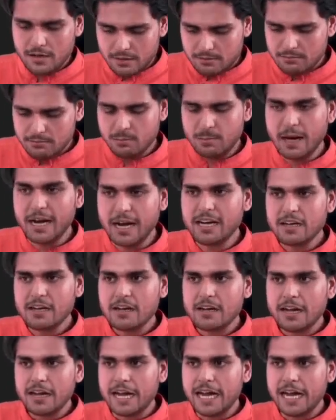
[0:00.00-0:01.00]
right?
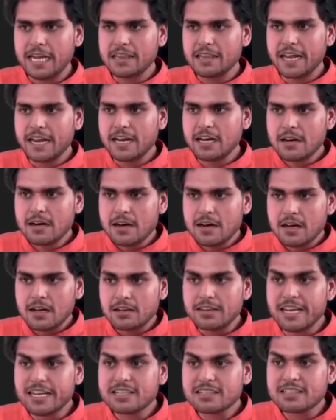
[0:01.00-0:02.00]
And then
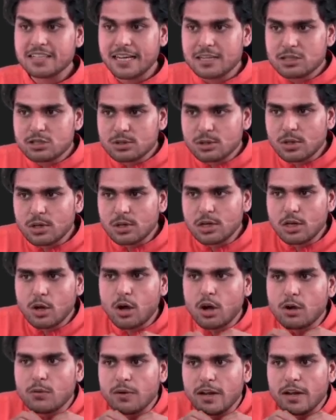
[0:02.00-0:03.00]
this console
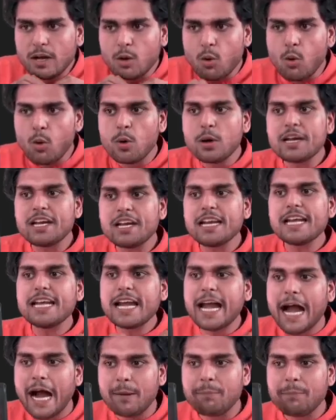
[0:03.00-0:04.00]
log will only
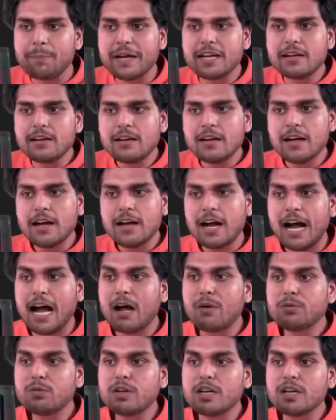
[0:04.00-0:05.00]
happen
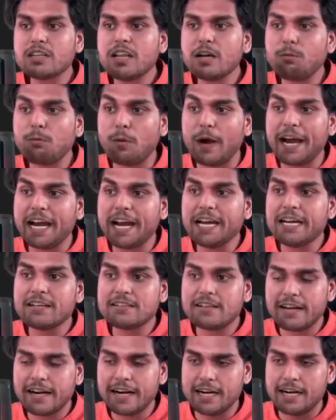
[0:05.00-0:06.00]
after the file is
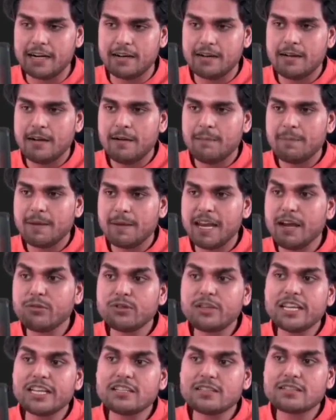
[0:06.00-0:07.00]
read. If
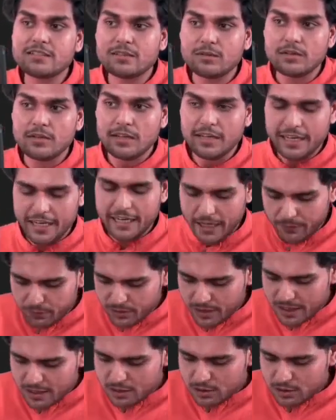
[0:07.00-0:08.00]
this
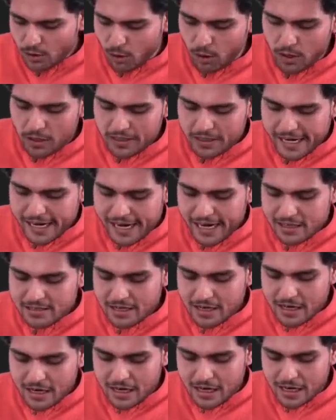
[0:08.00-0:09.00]
call takes
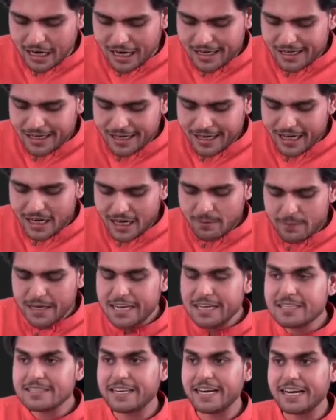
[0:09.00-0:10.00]
100
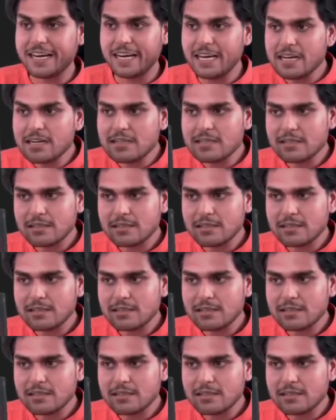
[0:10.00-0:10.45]
milliseconds,